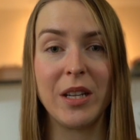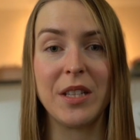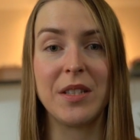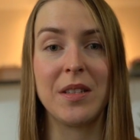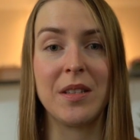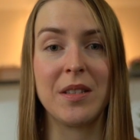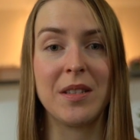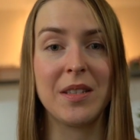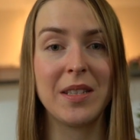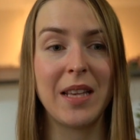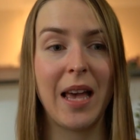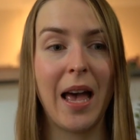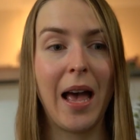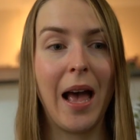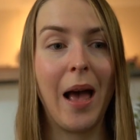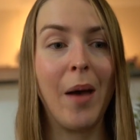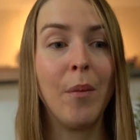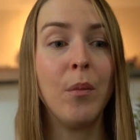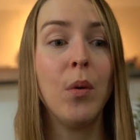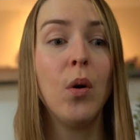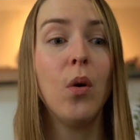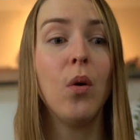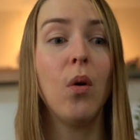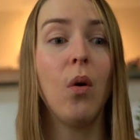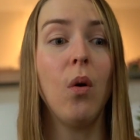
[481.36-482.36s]
and it's a
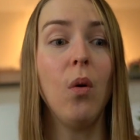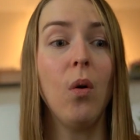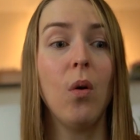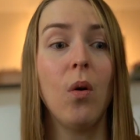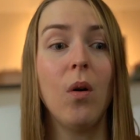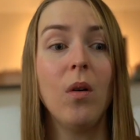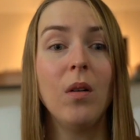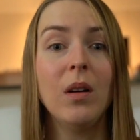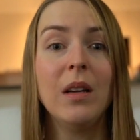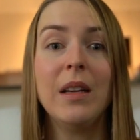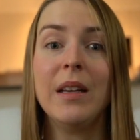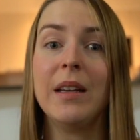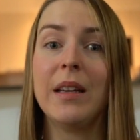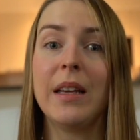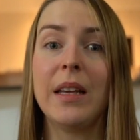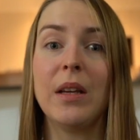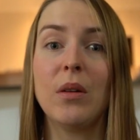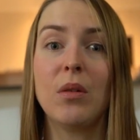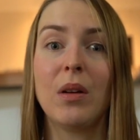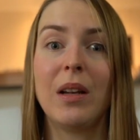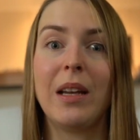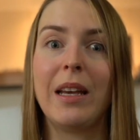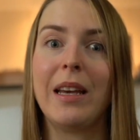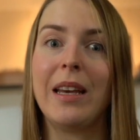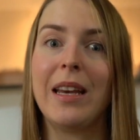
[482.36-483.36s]
scam, or
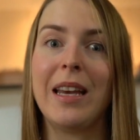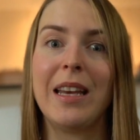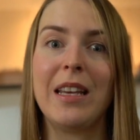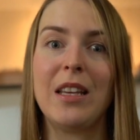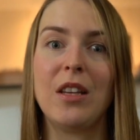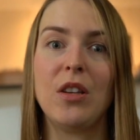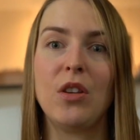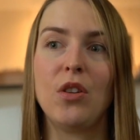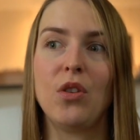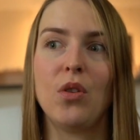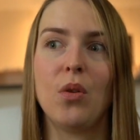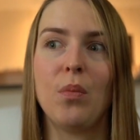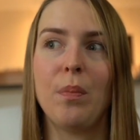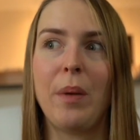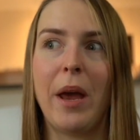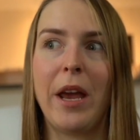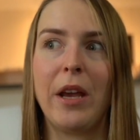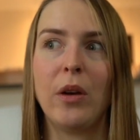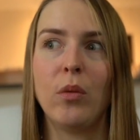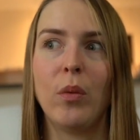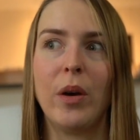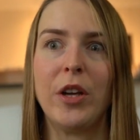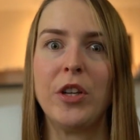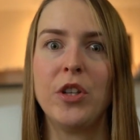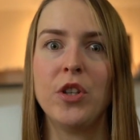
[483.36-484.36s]
equally, you're
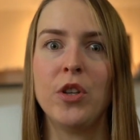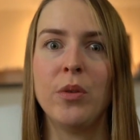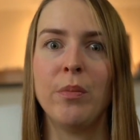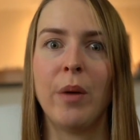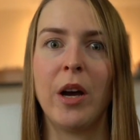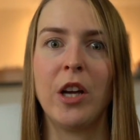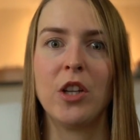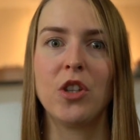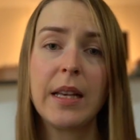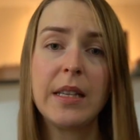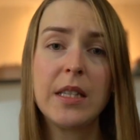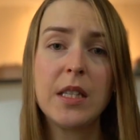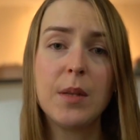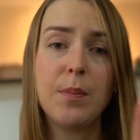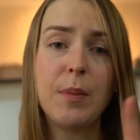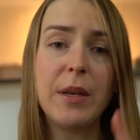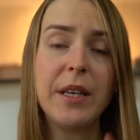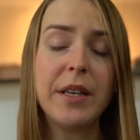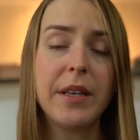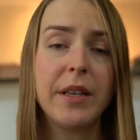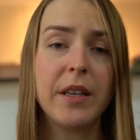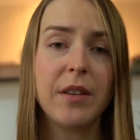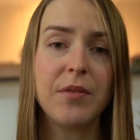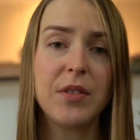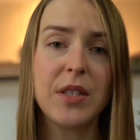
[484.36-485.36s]
paying way too much.
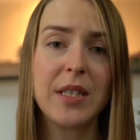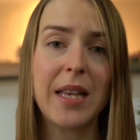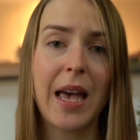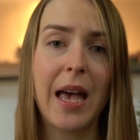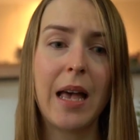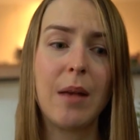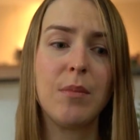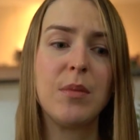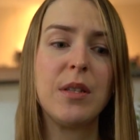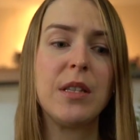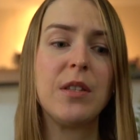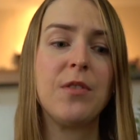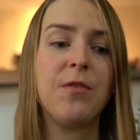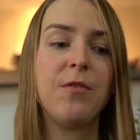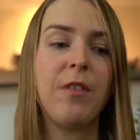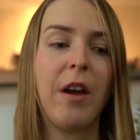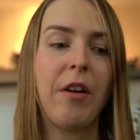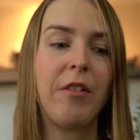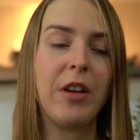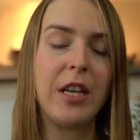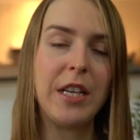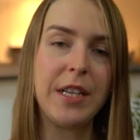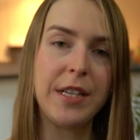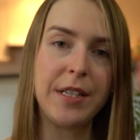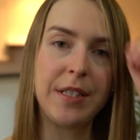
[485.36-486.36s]
Speaking of scams, it's
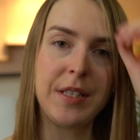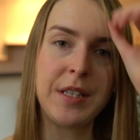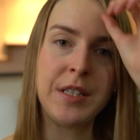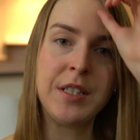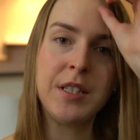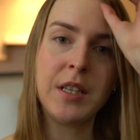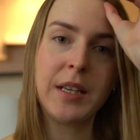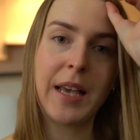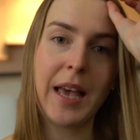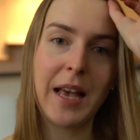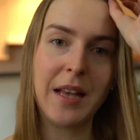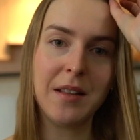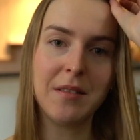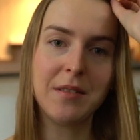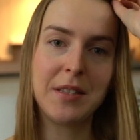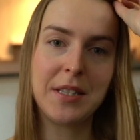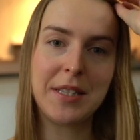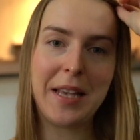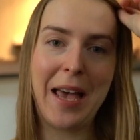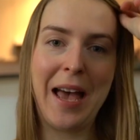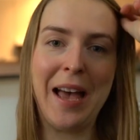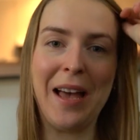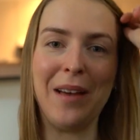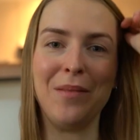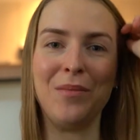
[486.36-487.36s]
very easy to get
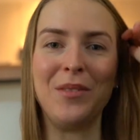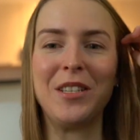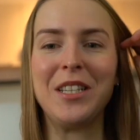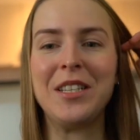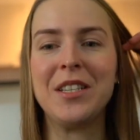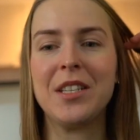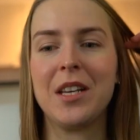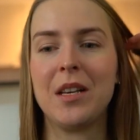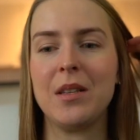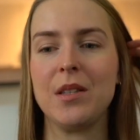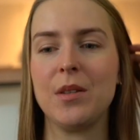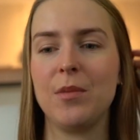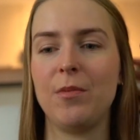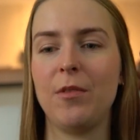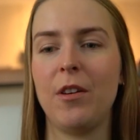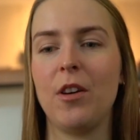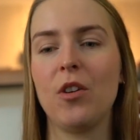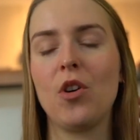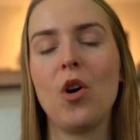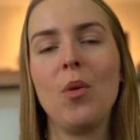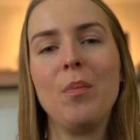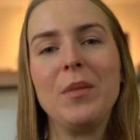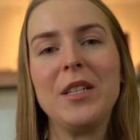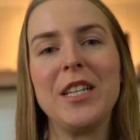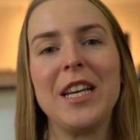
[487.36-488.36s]
scammed in terms of
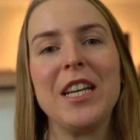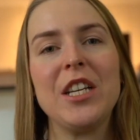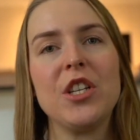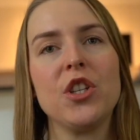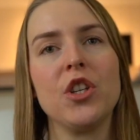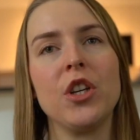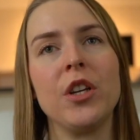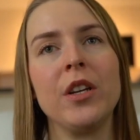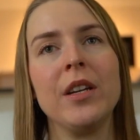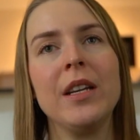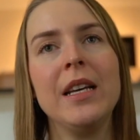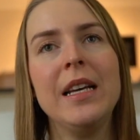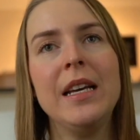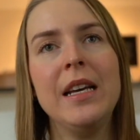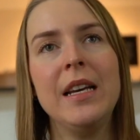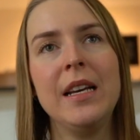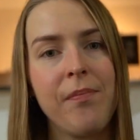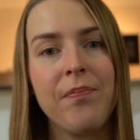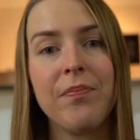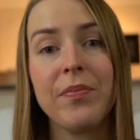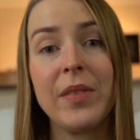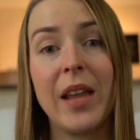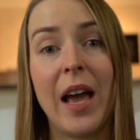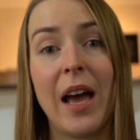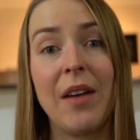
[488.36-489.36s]
accommodation.
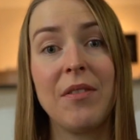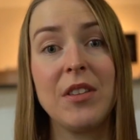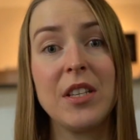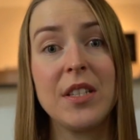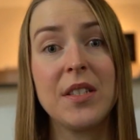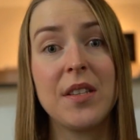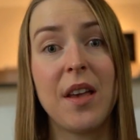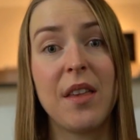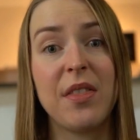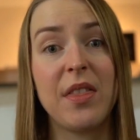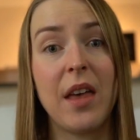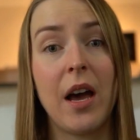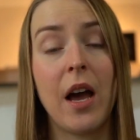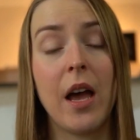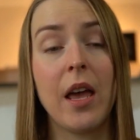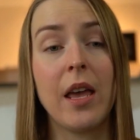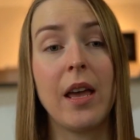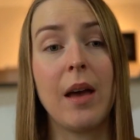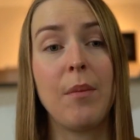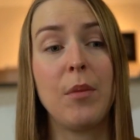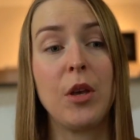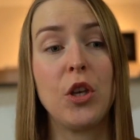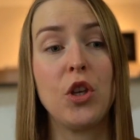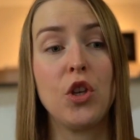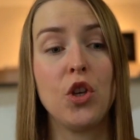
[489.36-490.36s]
Having said that, I
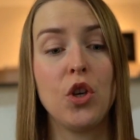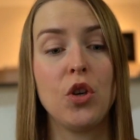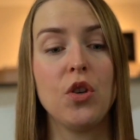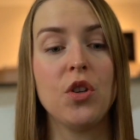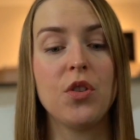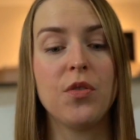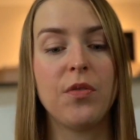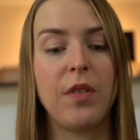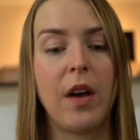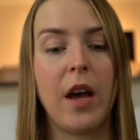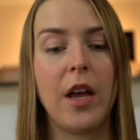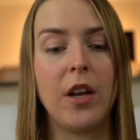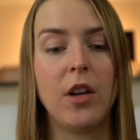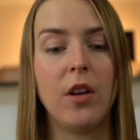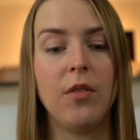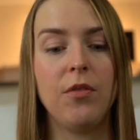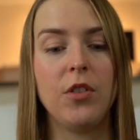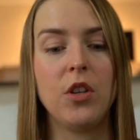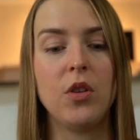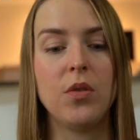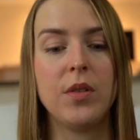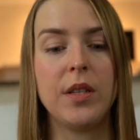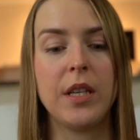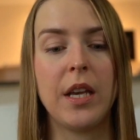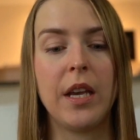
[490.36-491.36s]
am a huge fan of
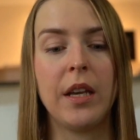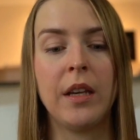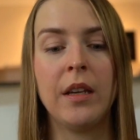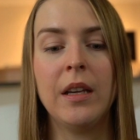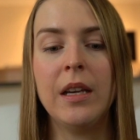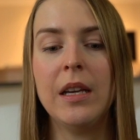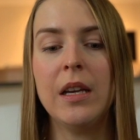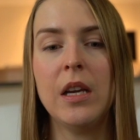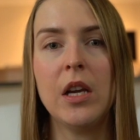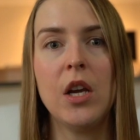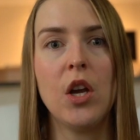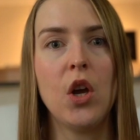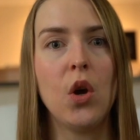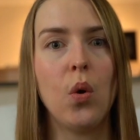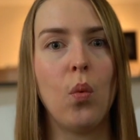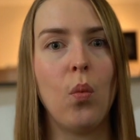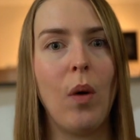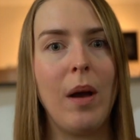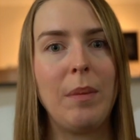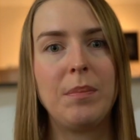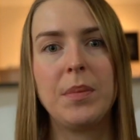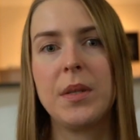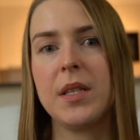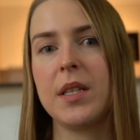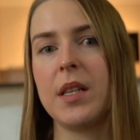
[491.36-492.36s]
using
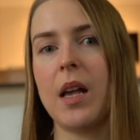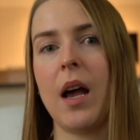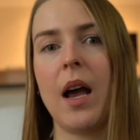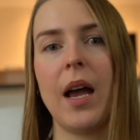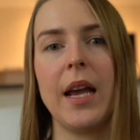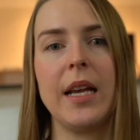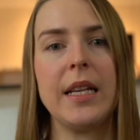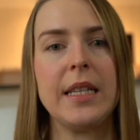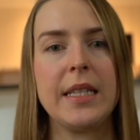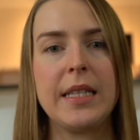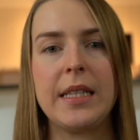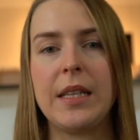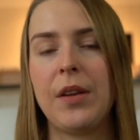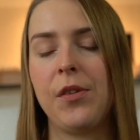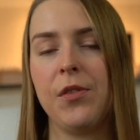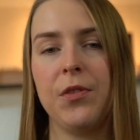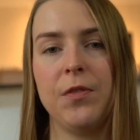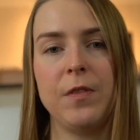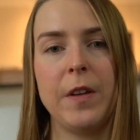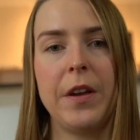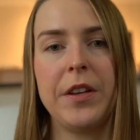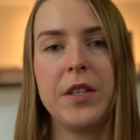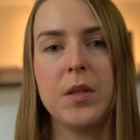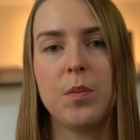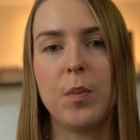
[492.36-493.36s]
websites and
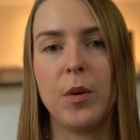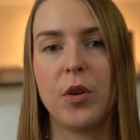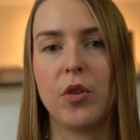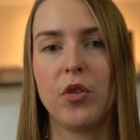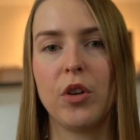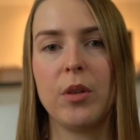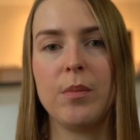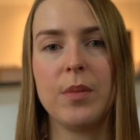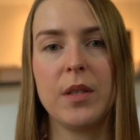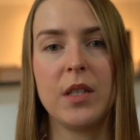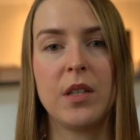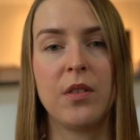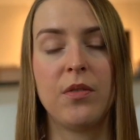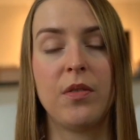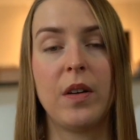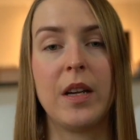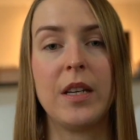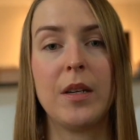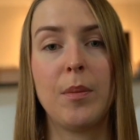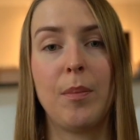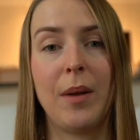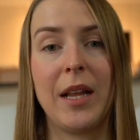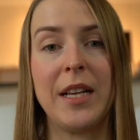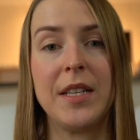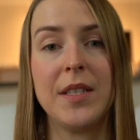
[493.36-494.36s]
Facebook groups to
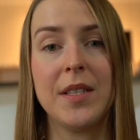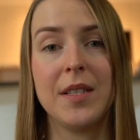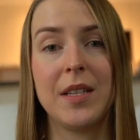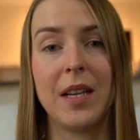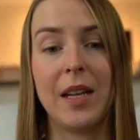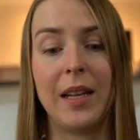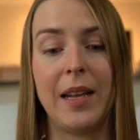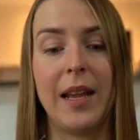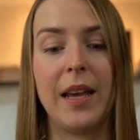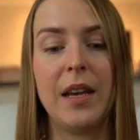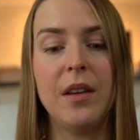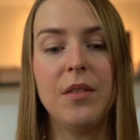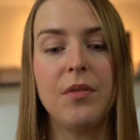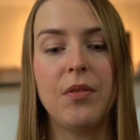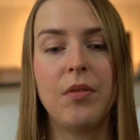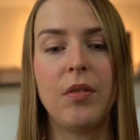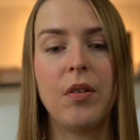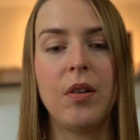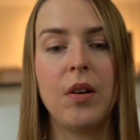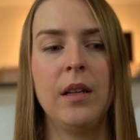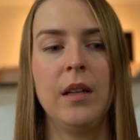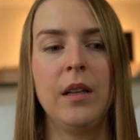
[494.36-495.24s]
find a place to live,